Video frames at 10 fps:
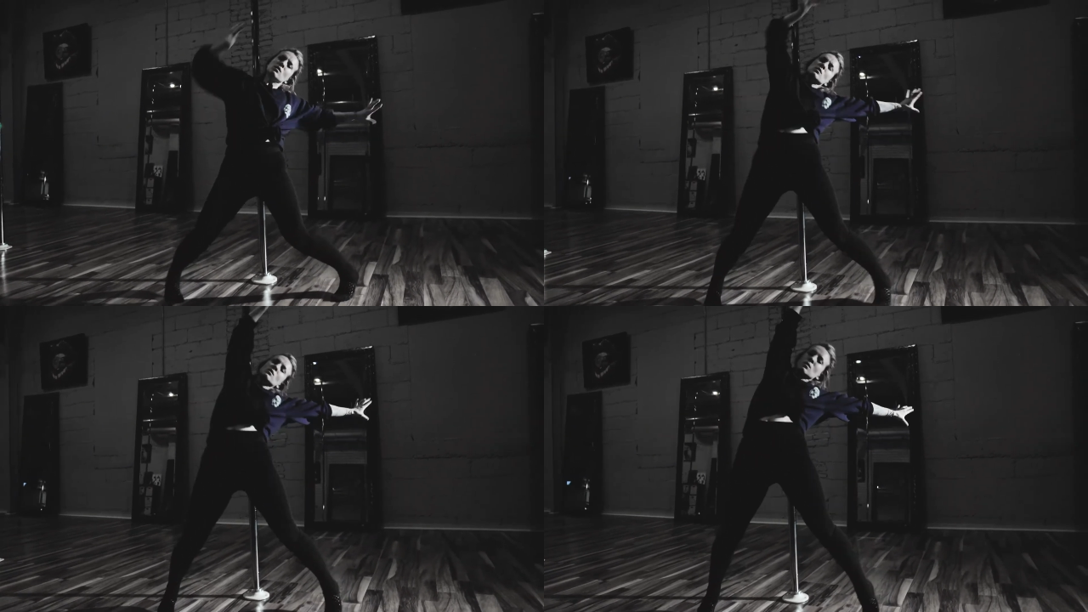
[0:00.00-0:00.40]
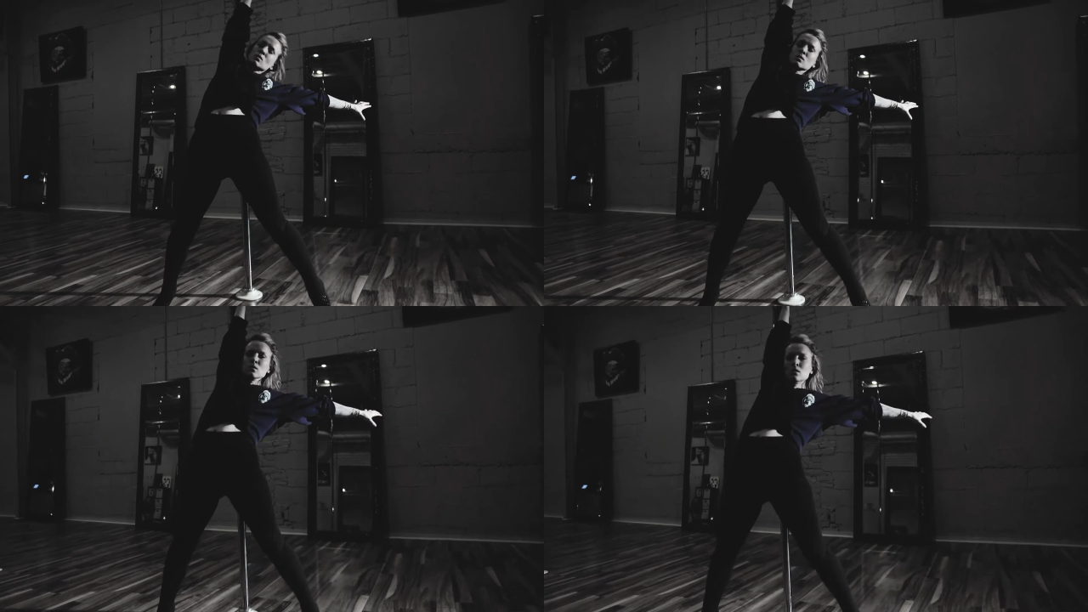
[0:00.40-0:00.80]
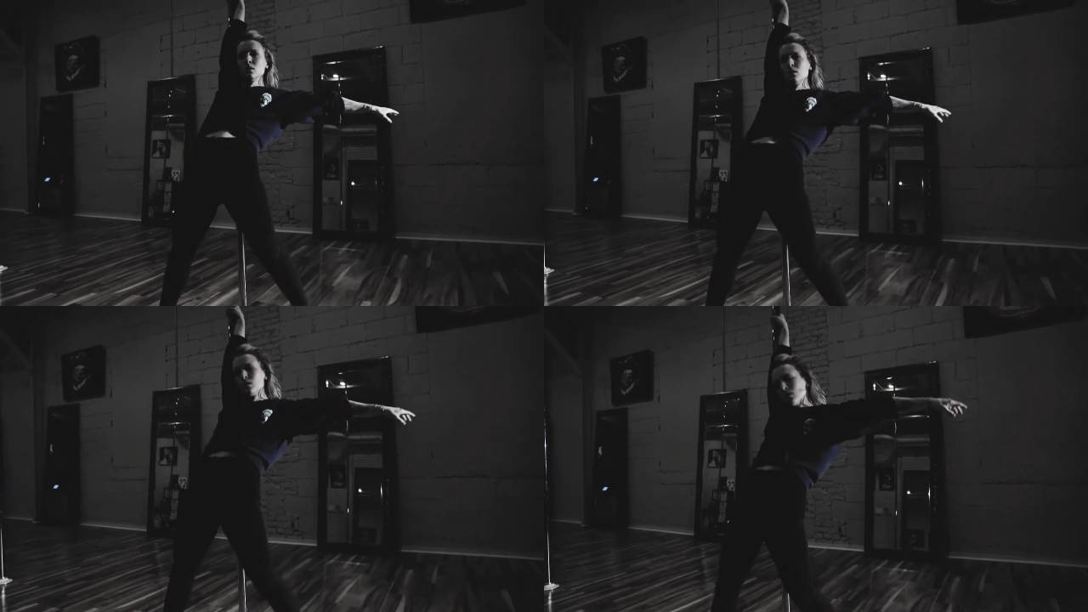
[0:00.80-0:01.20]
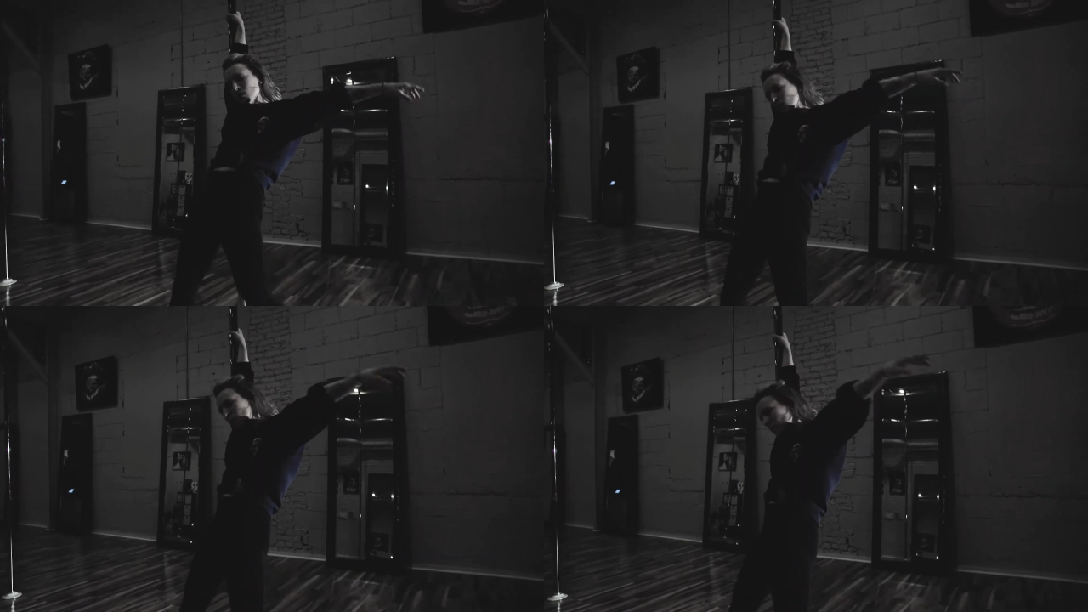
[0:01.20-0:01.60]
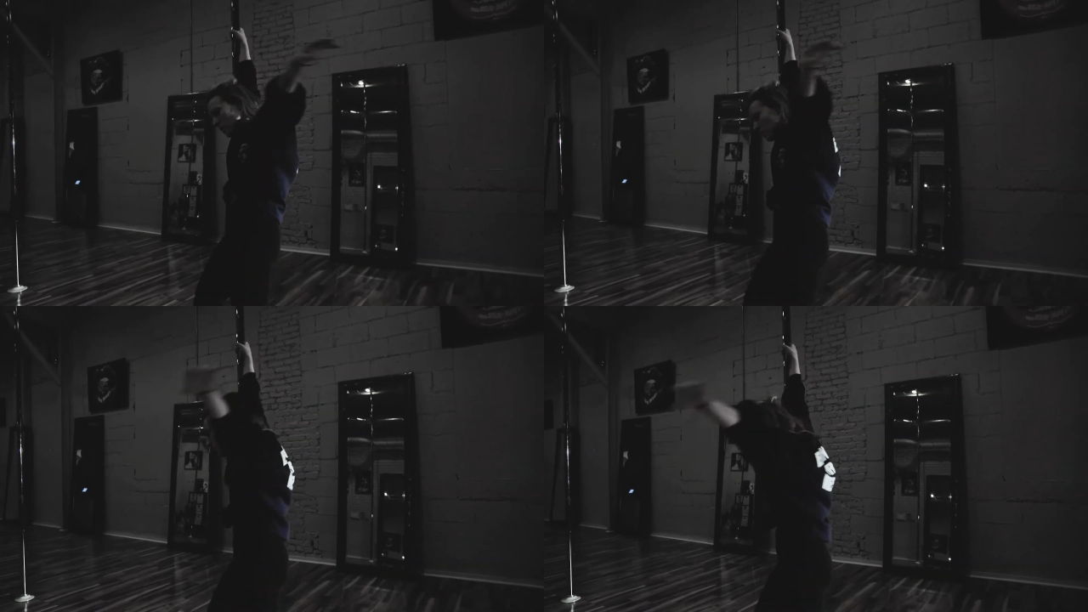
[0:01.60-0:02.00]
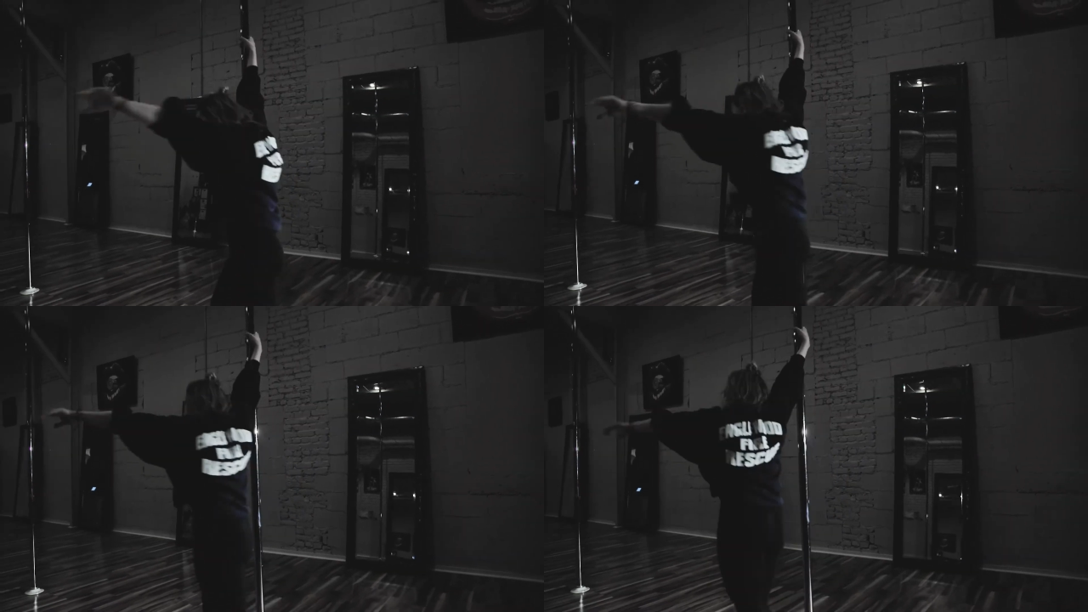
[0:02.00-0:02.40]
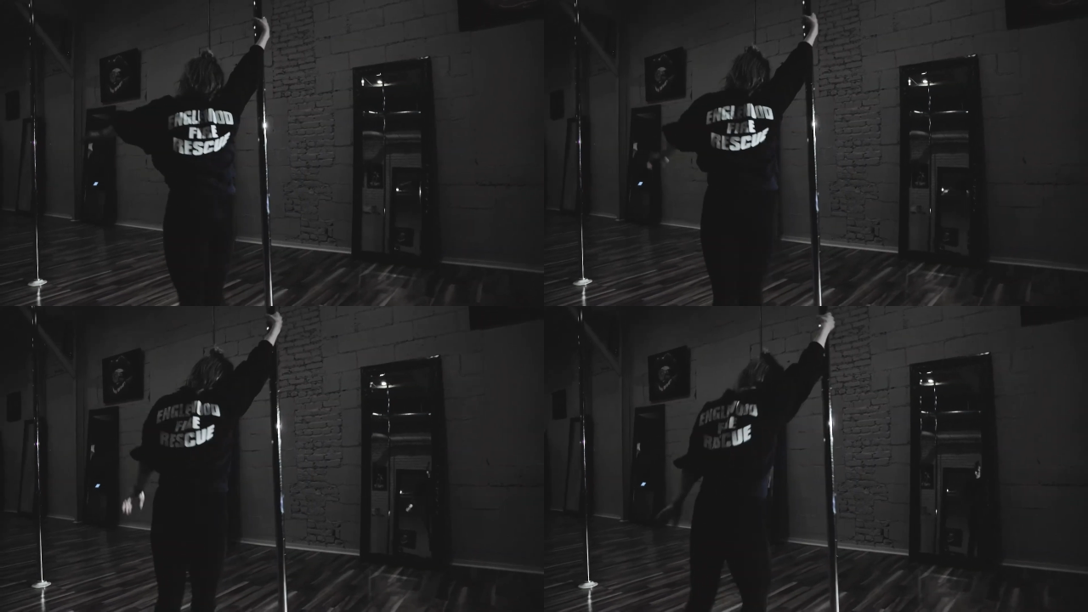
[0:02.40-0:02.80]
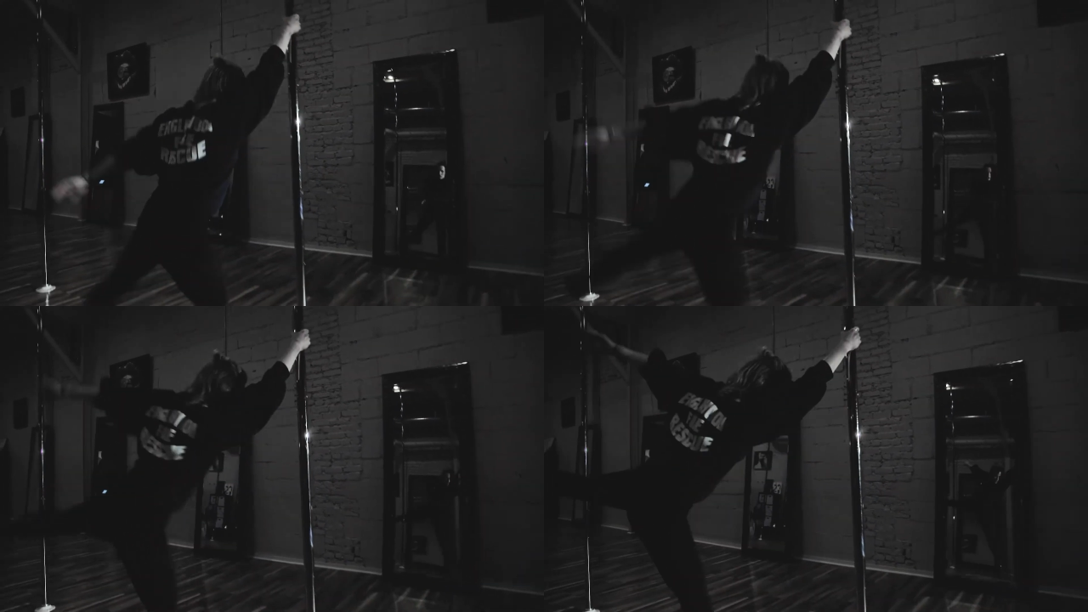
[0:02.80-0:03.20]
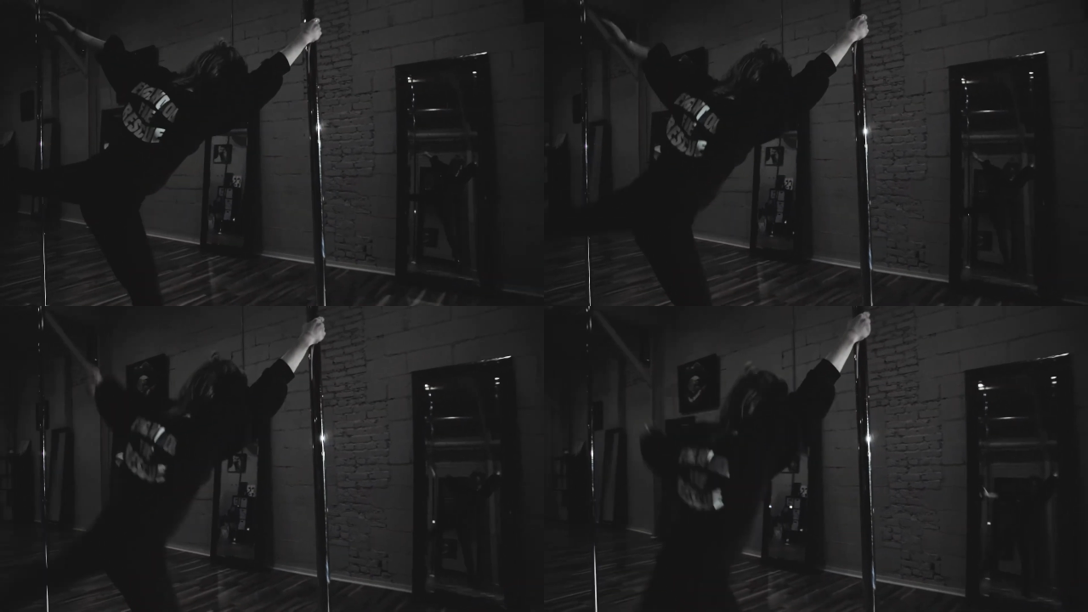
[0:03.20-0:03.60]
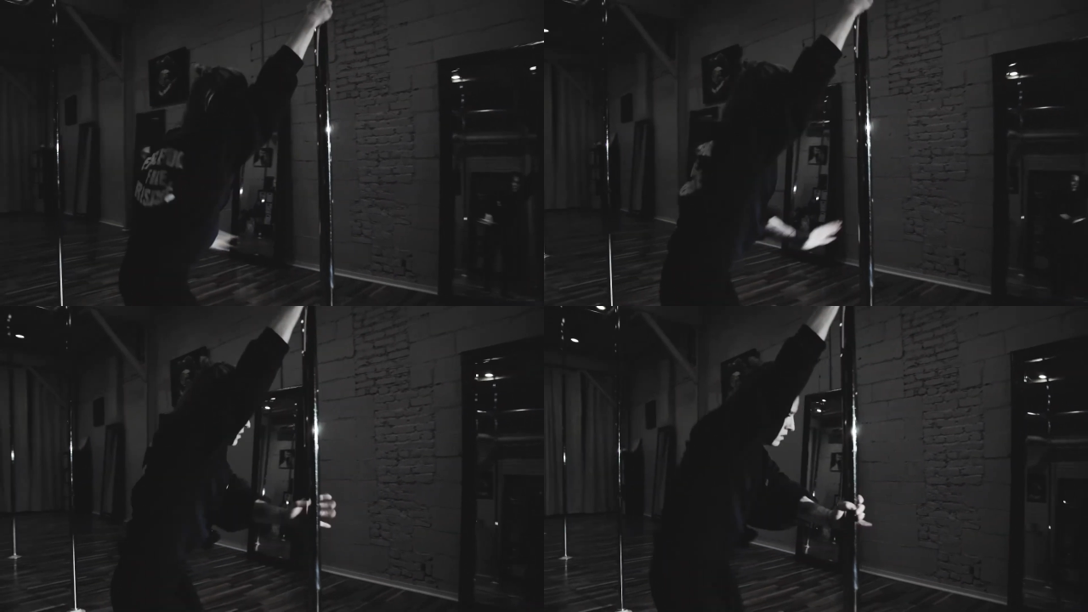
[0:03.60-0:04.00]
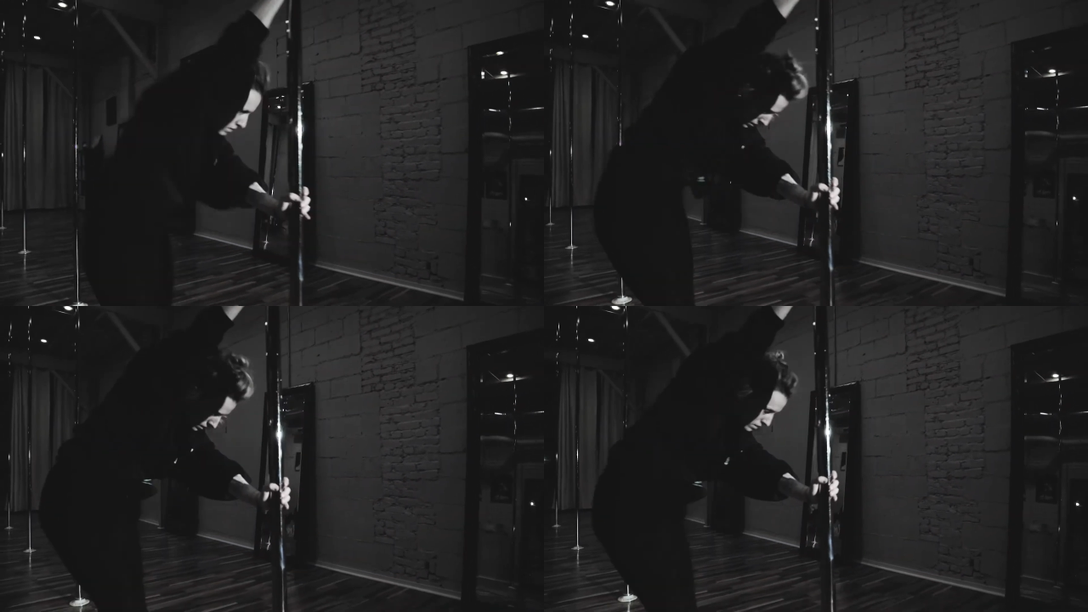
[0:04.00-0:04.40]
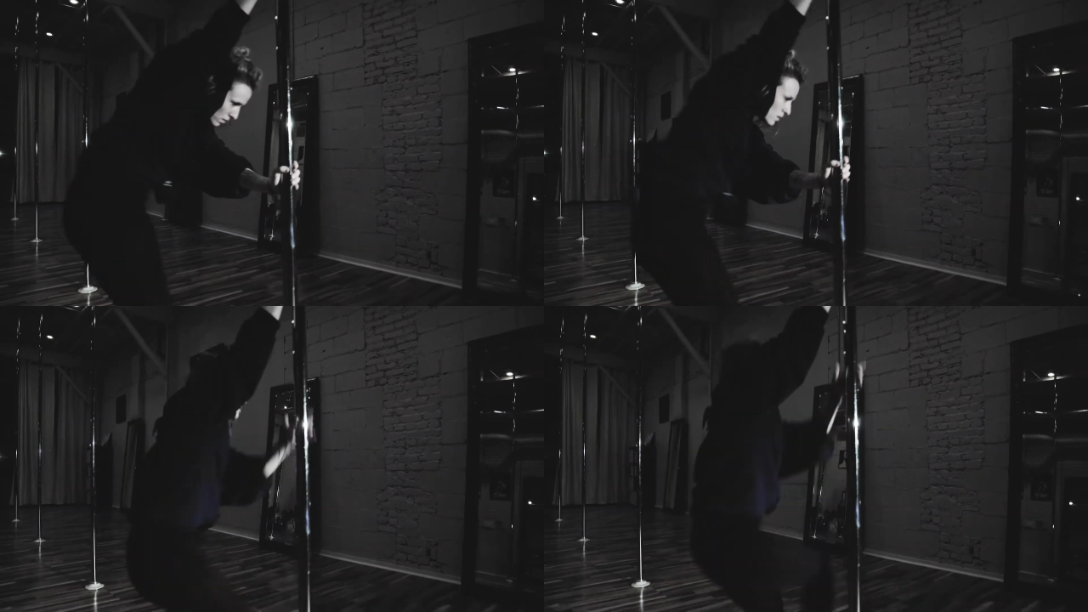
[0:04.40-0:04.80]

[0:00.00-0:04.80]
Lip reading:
[unreadable: no face in view]